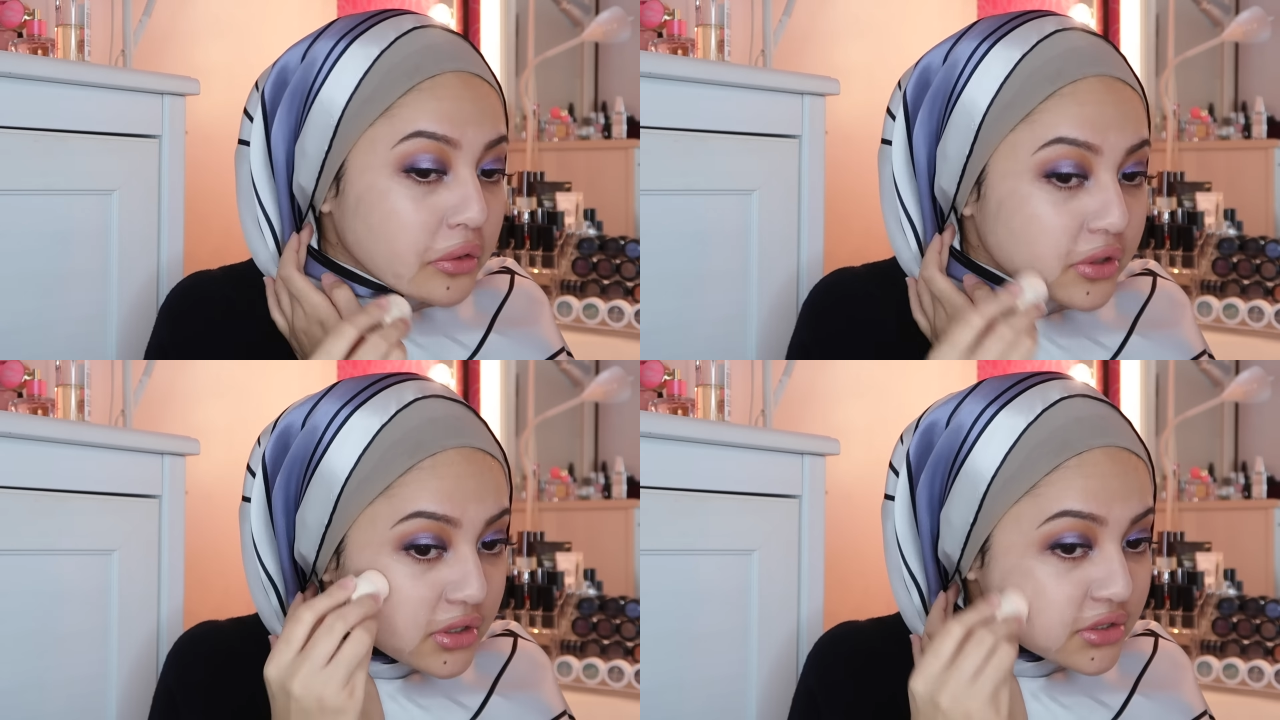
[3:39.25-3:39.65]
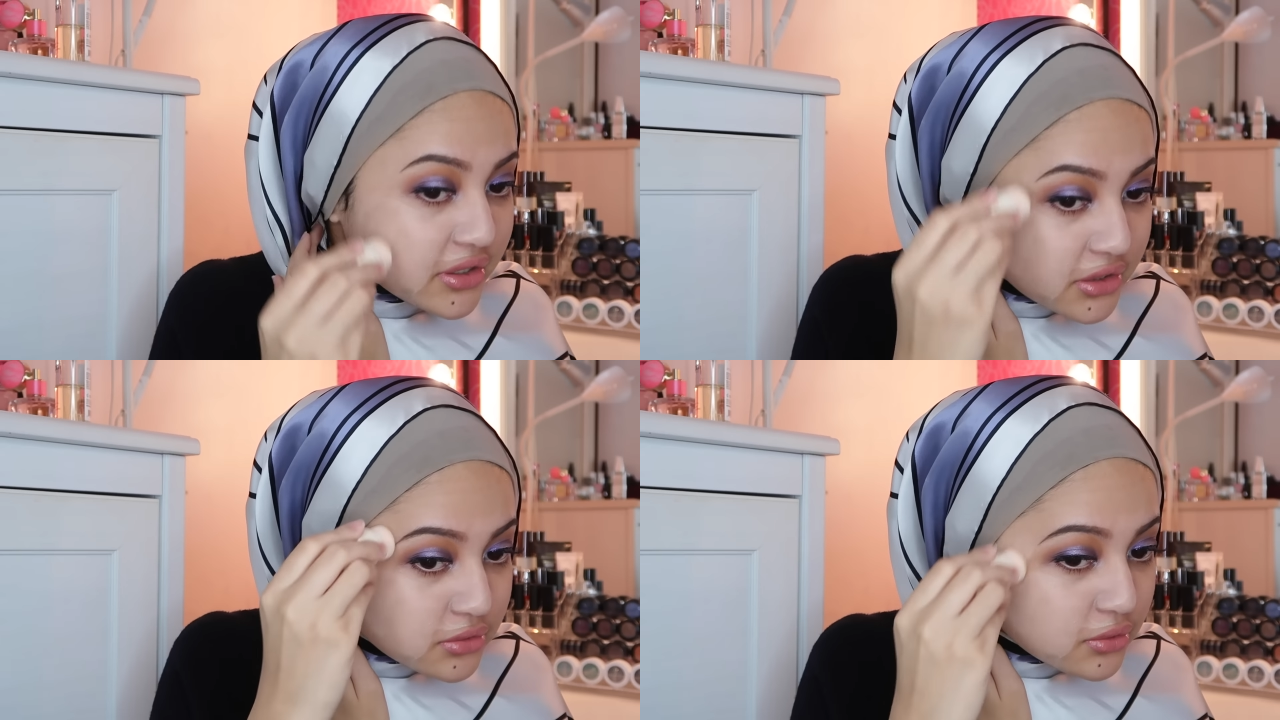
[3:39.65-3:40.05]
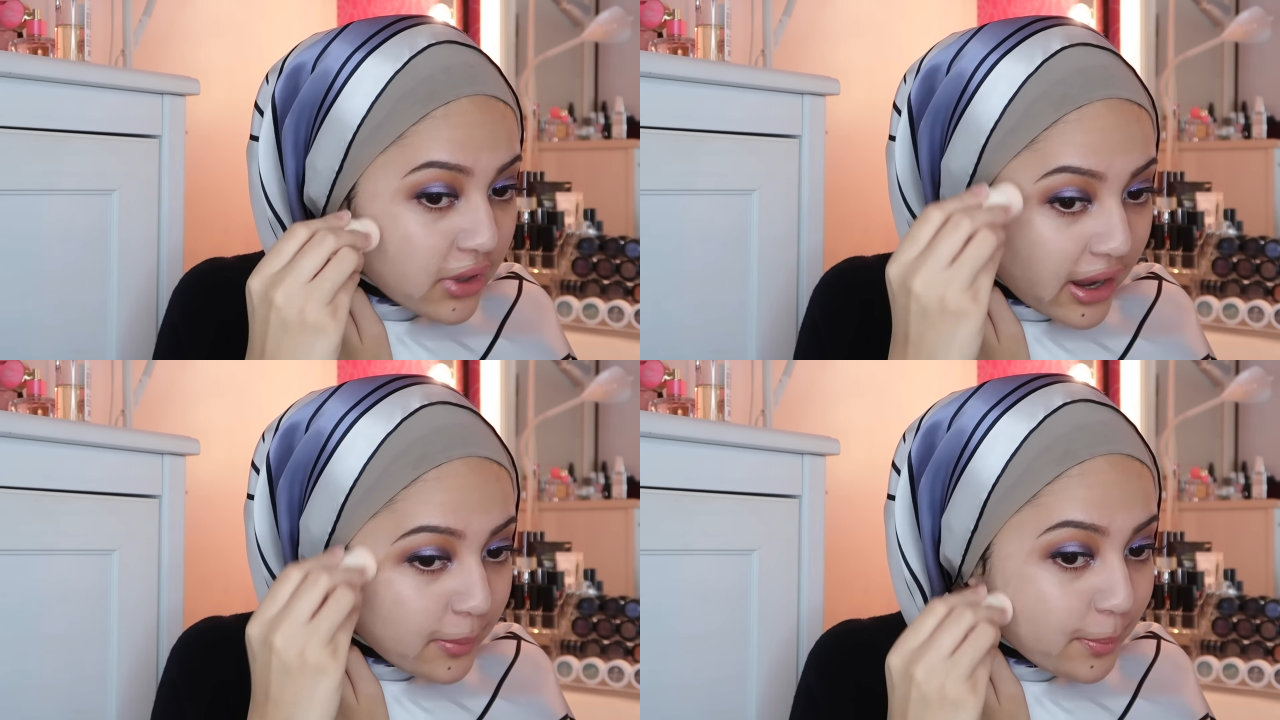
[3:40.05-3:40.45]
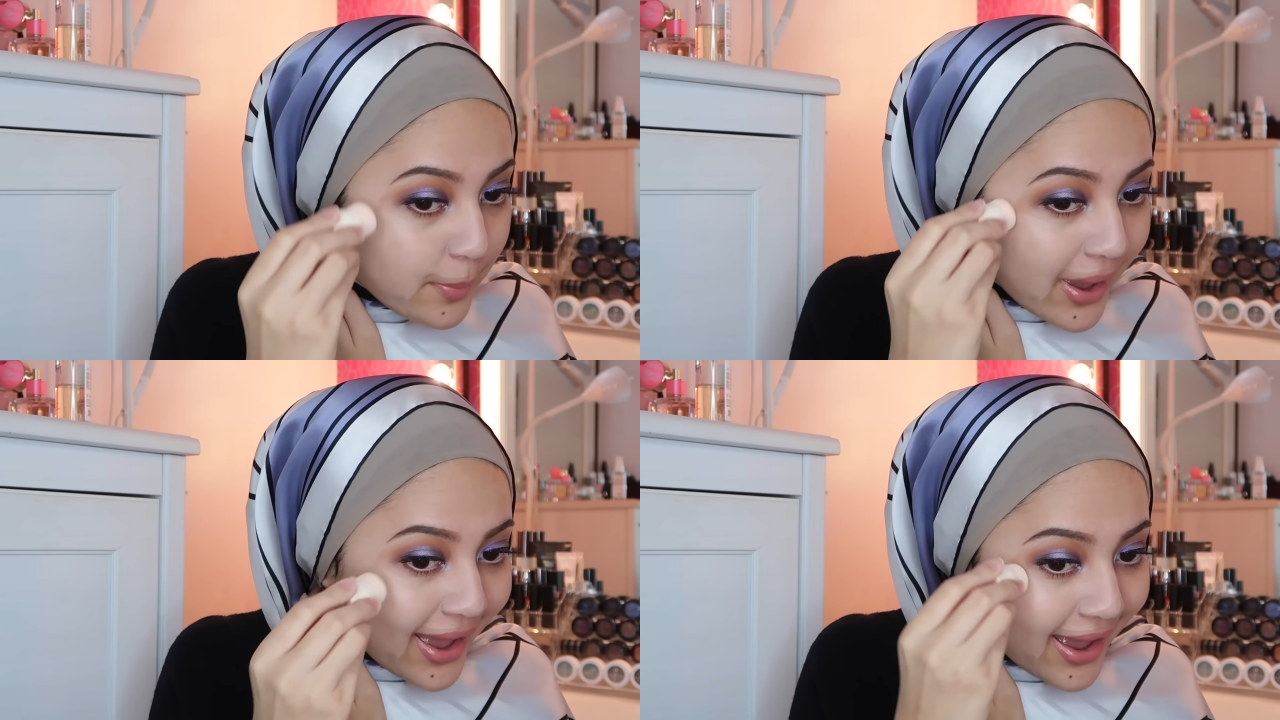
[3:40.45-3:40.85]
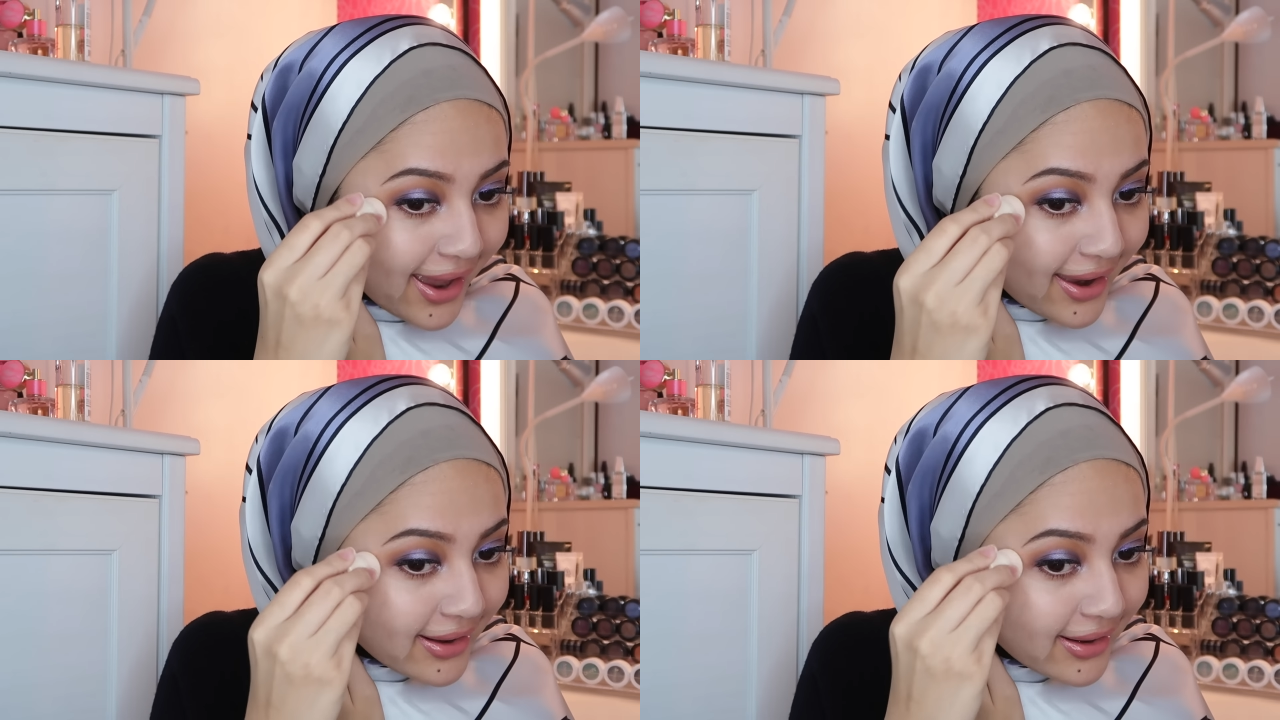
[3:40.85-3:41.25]
the instructions flow, I
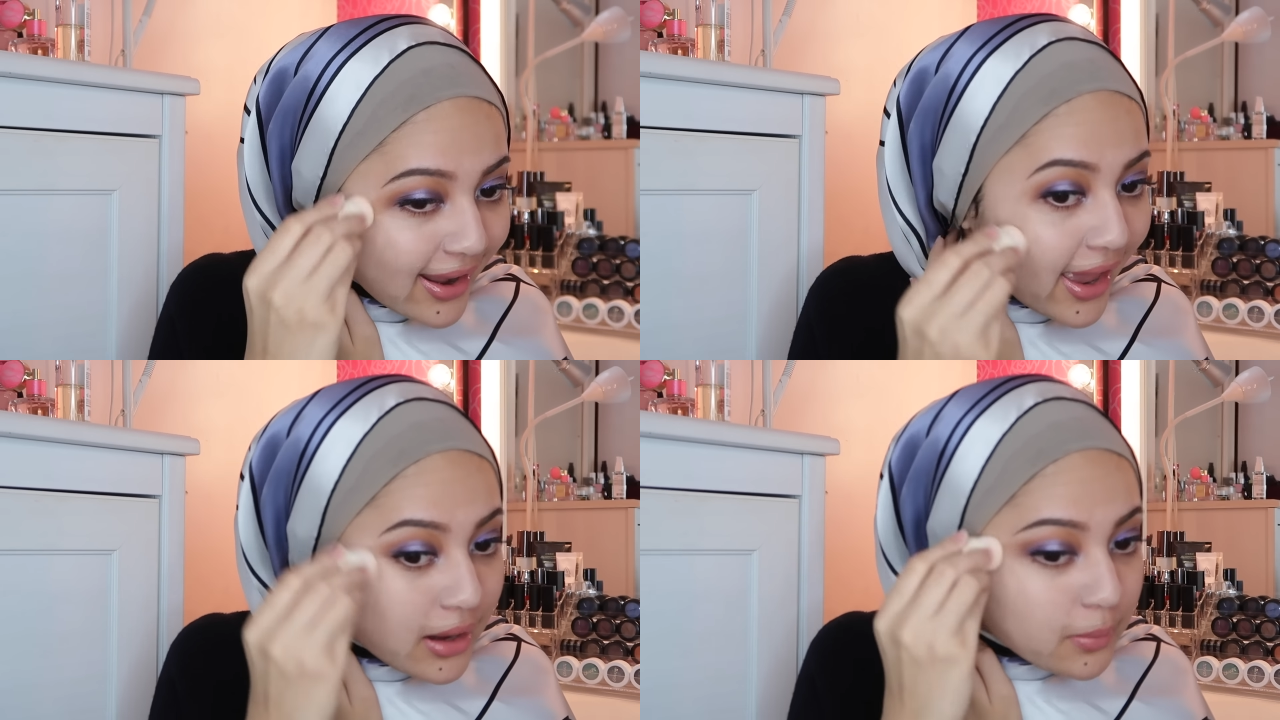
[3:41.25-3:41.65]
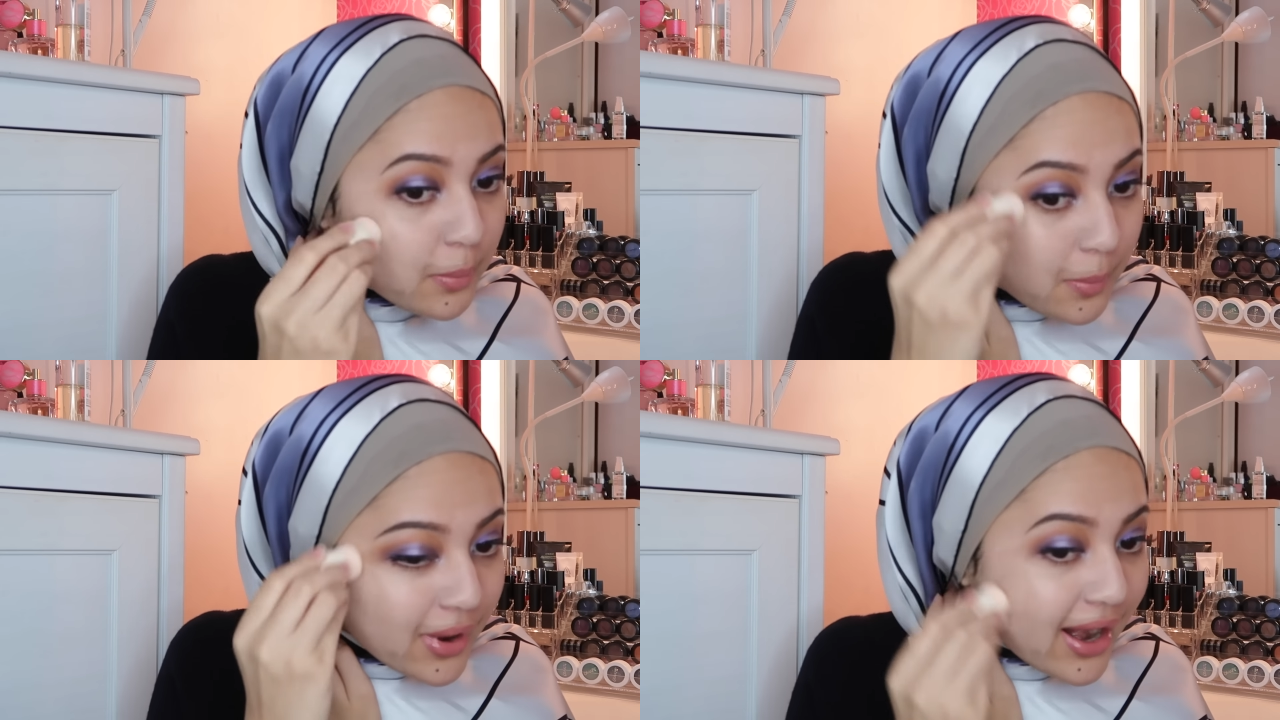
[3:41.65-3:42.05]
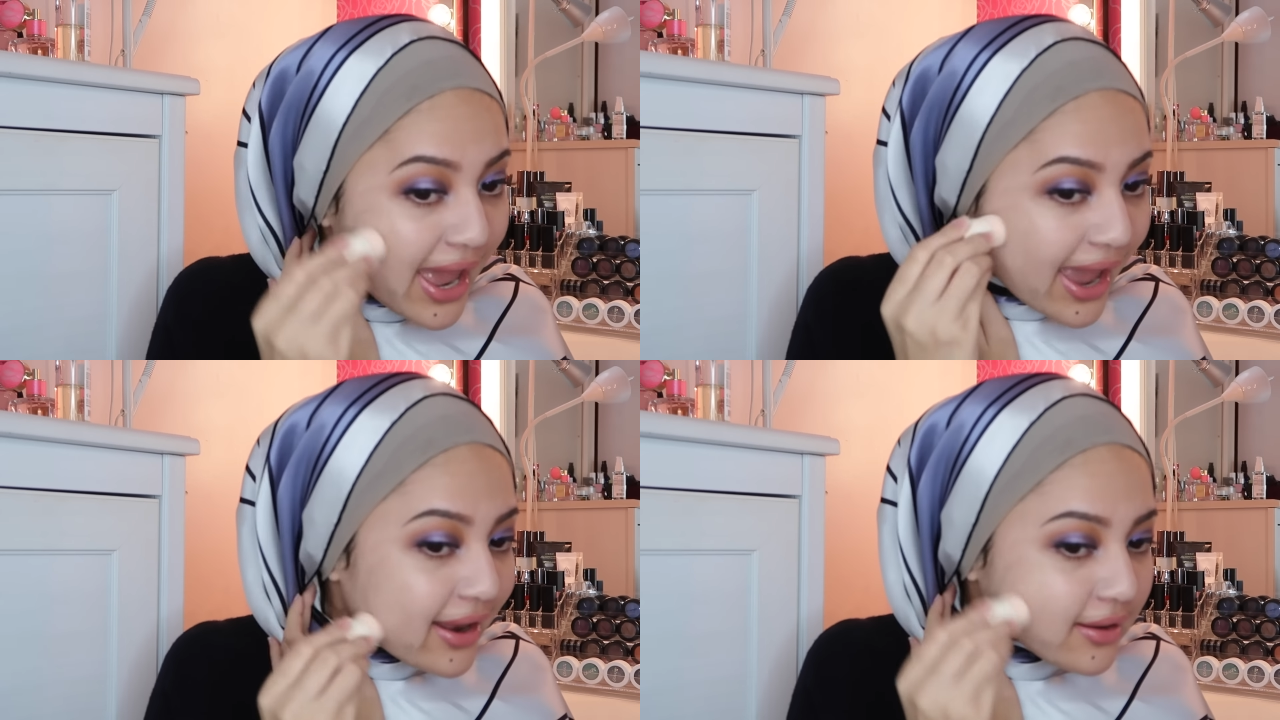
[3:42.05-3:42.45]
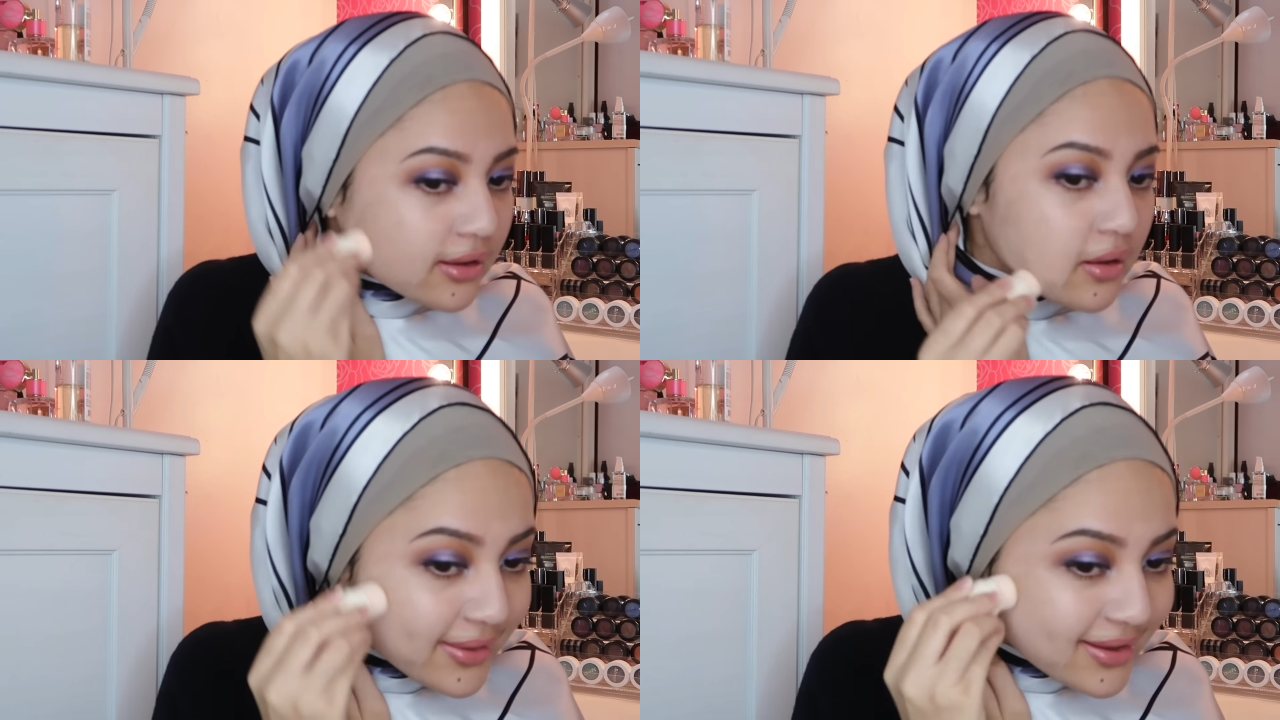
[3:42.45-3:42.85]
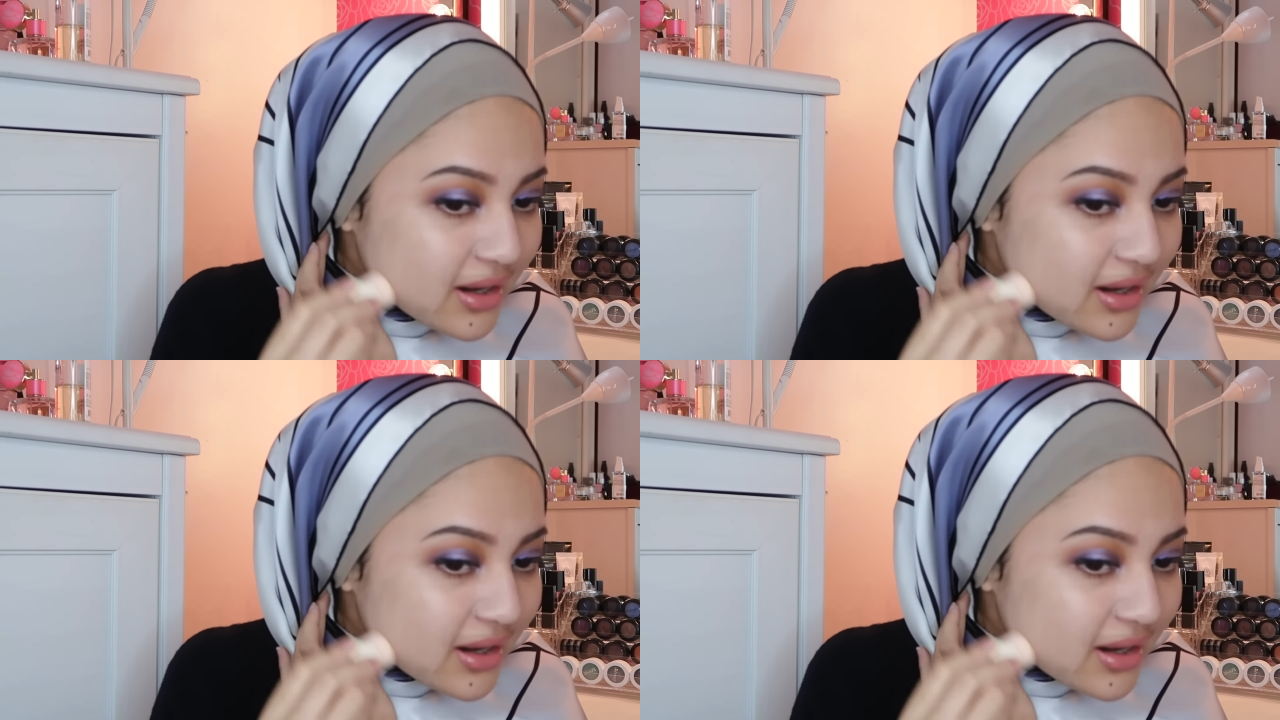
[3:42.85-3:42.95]
pat and blend.